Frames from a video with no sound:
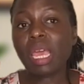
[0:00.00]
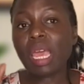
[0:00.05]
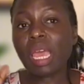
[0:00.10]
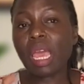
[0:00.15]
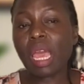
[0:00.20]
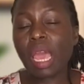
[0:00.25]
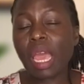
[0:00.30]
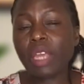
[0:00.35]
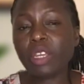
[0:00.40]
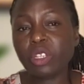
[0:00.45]

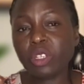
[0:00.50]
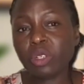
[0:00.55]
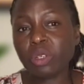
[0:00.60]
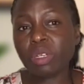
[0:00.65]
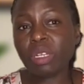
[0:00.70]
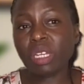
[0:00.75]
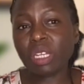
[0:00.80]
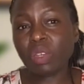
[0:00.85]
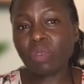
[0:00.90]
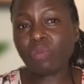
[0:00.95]
Had you
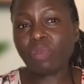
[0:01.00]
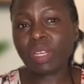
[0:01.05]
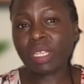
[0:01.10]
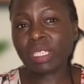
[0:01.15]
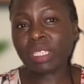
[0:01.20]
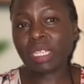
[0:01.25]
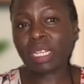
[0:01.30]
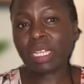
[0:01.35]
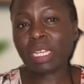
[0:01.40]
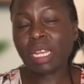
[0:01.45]

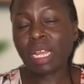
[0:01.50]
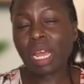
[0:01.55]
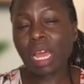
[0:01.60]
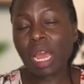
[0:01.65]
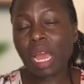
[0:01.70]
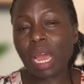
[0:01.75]
invested